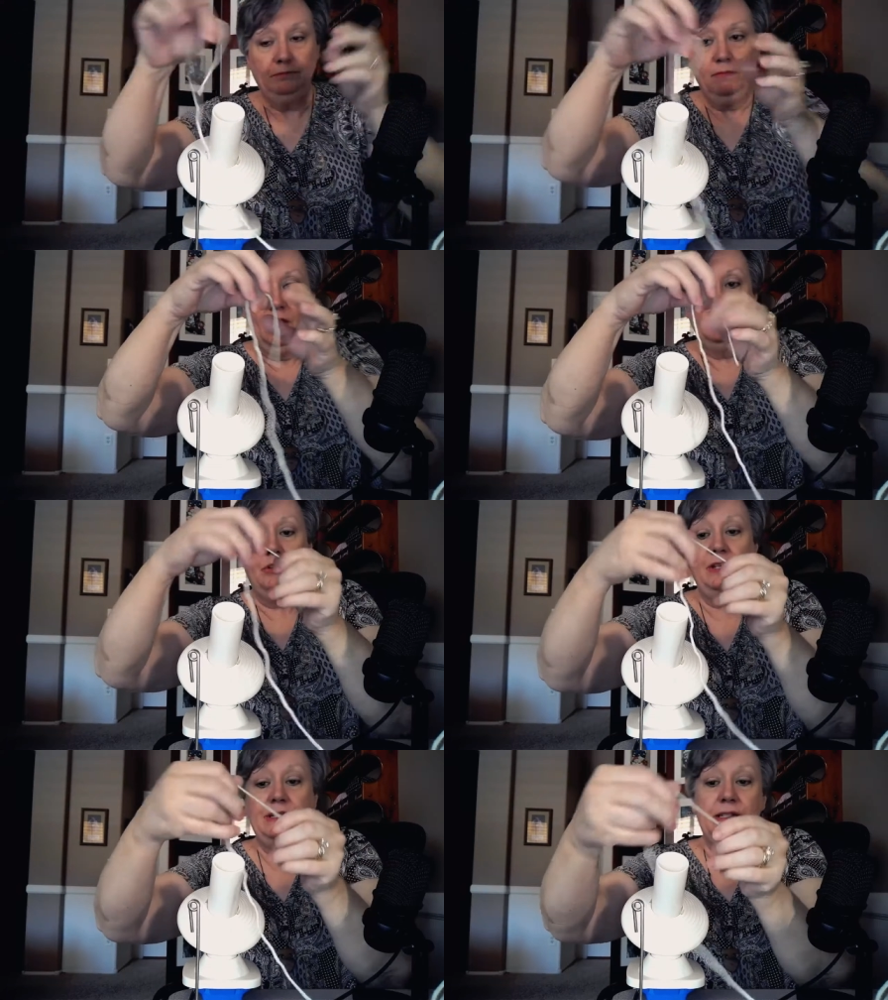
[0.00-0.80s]
So
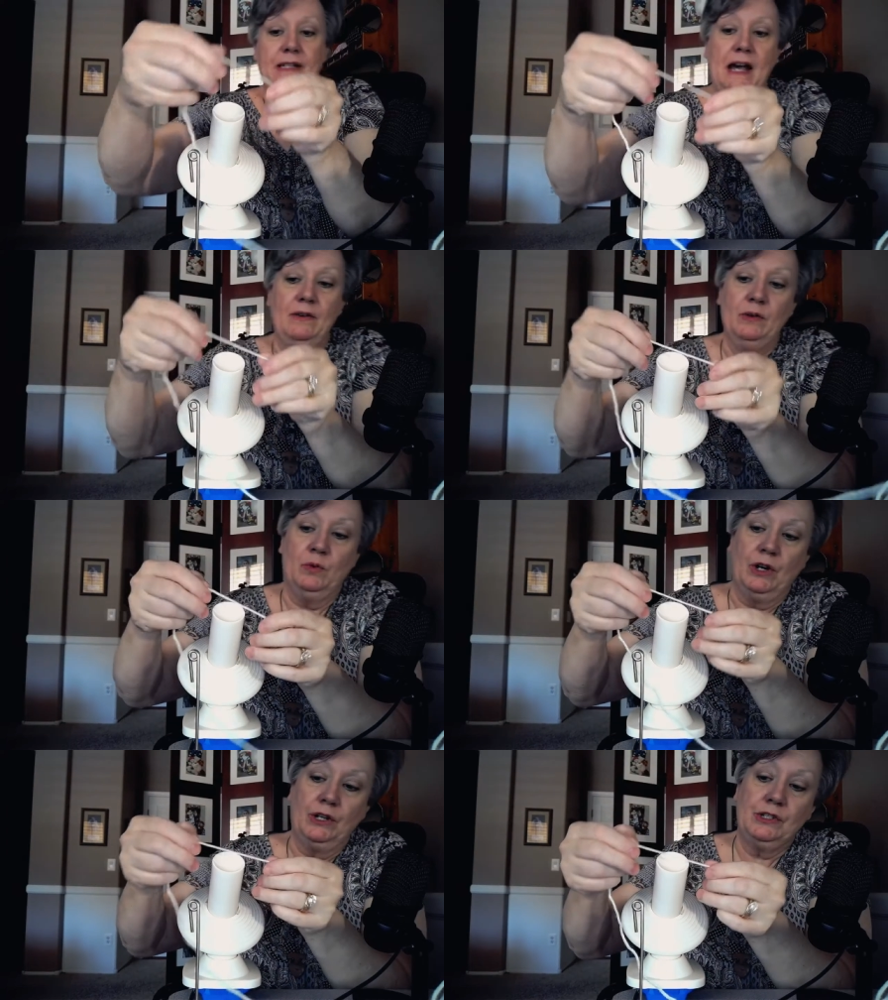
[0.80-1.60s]
this is how it
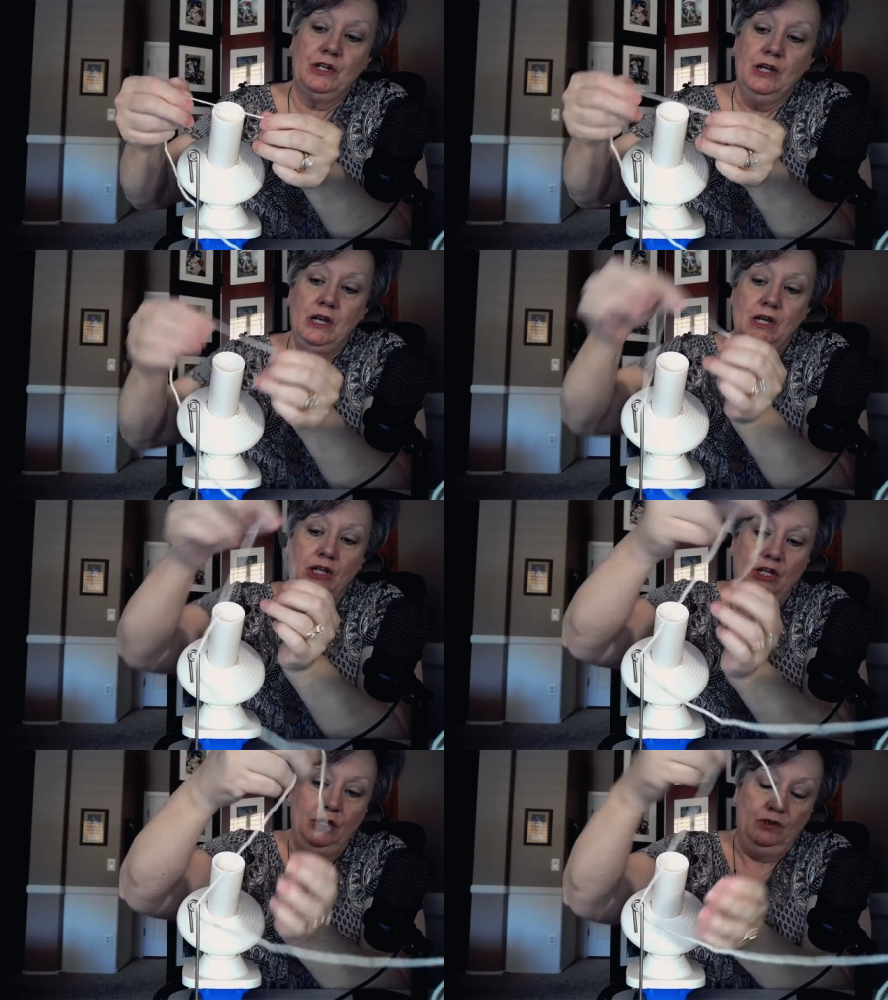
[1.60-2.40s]
works.
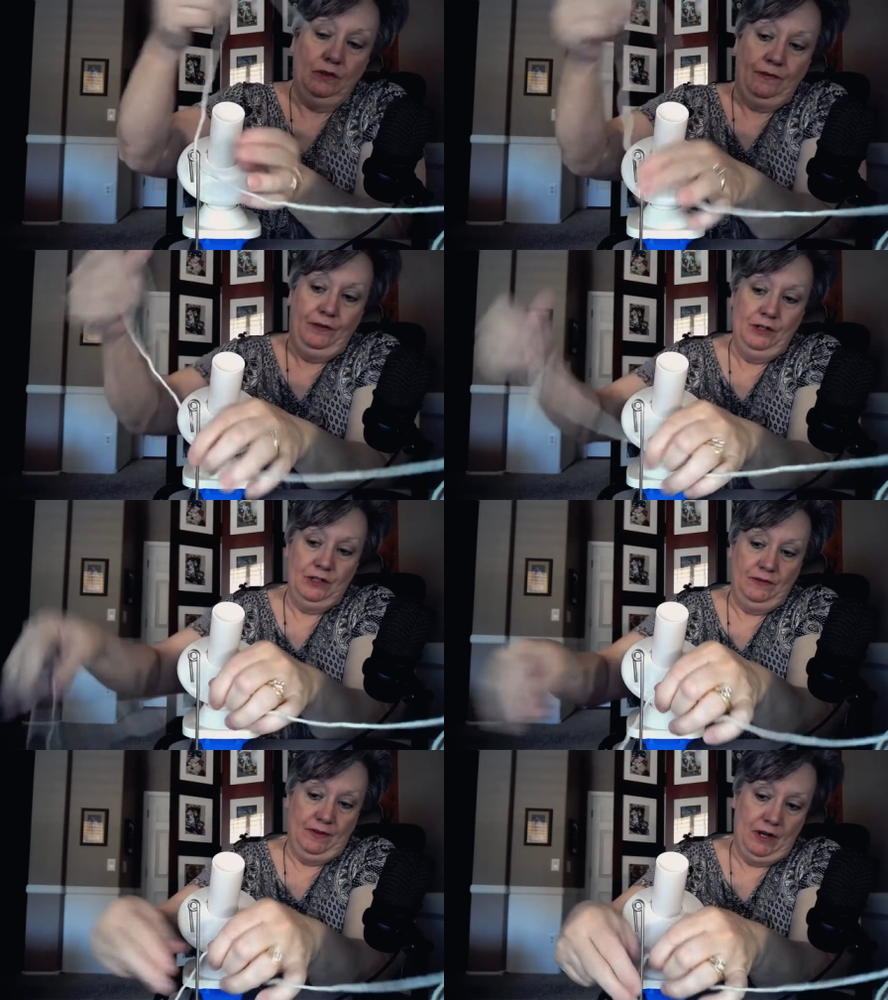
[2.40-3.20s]
You
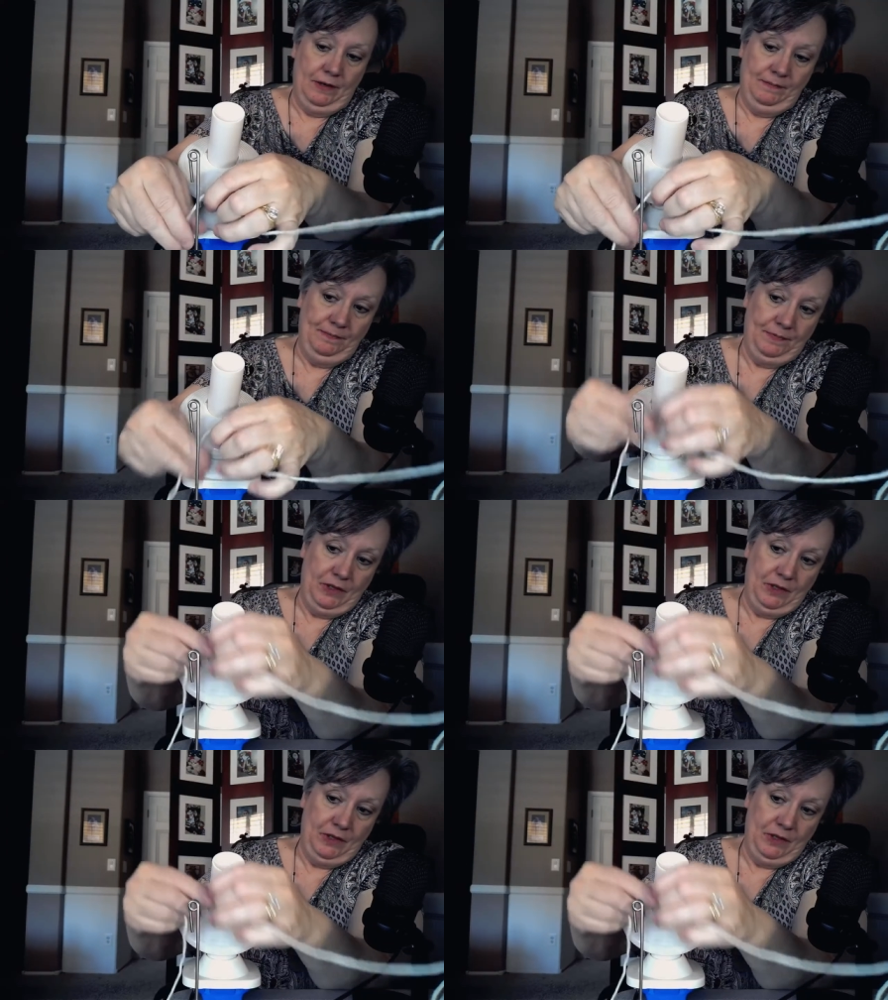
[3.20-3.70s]
first of all,